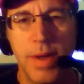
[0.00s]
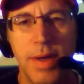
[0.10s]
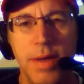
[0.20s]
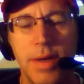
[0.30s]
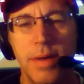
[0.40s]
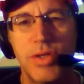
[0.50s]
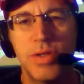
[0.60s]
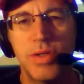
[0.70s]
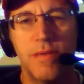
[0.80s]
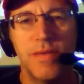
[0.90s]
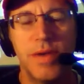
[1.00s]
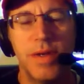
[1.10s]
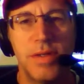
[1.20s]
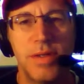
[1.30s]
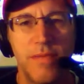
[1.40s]
He himself
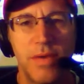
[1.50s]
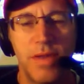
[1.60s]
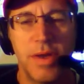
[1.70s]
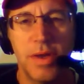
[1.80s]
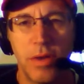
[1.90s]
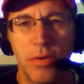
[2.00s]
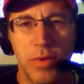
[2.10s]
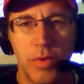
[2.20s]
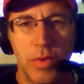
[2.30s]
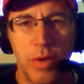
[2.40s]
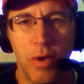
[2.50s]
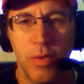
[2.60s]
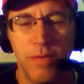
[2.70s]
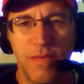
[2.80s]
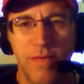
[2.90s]
is definitely a hero. You can
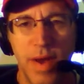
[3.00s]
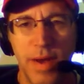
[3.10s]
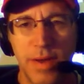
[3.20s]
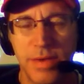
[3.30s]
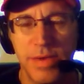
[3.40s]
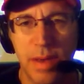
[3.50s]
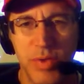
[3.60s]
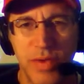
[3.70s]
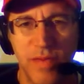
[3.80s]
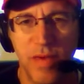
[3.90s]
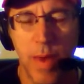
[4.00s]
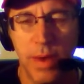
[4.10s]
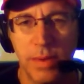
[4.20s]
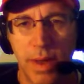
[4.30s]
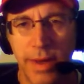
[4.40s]
go and find examples of him
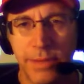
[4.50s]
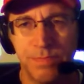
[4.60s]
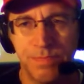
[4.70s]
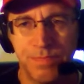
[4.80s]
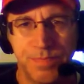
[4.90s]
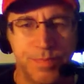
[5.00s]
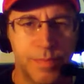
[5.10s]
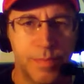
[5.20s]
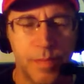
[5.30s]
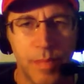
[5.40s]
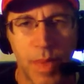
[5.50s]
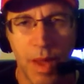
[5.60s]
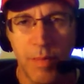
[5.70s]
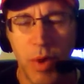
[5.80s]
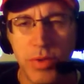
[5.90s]
online.
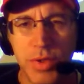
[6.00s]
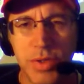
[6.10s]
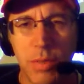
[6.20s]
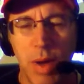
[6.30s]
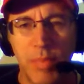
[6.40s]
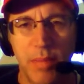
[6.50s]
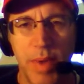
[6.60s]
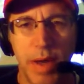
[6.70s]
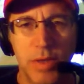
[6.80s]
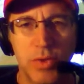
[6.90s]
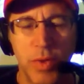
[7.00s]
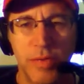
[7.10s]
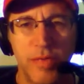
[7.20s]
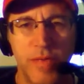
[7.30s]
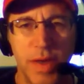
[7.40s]
I posted some up at my
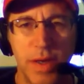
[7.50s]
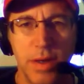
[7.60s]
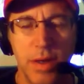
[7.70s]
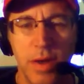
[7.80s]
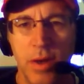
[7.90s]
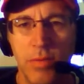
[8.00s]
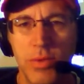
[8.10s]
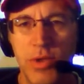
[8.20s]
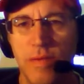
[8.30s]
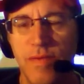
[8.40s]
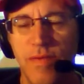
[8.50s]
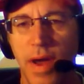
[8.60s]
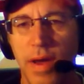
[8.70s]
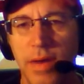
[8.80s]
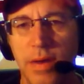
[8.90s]
Twitter feed, which you can
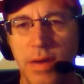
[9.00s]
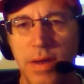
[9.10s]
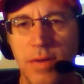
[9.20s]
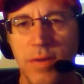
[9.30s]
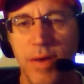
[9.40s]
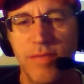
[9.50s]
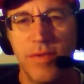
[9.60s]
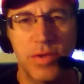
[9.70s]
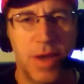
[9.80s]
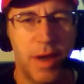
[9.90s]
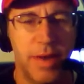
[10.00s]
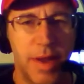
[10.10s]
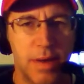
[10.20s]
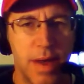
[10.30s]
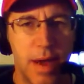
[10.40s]
find either at First
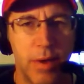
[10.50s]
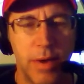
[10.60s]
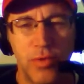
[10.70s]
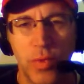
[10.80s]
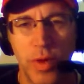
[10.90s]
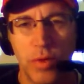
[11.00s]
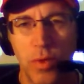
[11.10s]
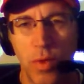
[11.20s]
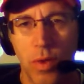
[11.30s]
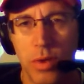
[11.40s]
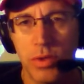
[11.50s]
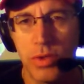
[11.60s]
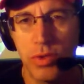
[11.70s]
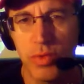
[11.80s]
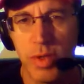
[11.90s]
Contact Now at Twitter, or
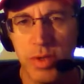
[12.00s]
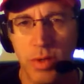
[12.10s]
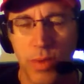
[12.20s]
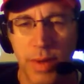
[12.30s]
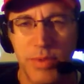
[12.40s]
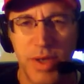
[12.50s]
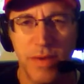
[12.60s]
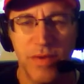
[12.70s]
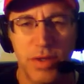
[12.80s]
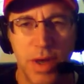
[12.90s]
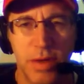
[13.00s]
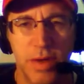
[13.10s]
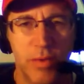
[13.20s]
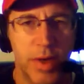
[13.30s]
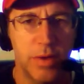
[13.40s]
just go straight to the website,
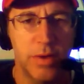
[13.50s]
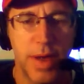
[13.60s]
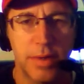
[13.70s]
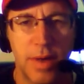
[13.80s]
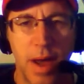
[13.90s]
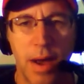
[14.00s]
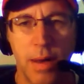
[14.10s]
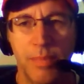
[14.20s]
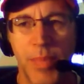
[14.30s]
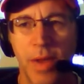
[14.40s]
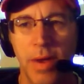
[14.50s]
firstcontactradio.com.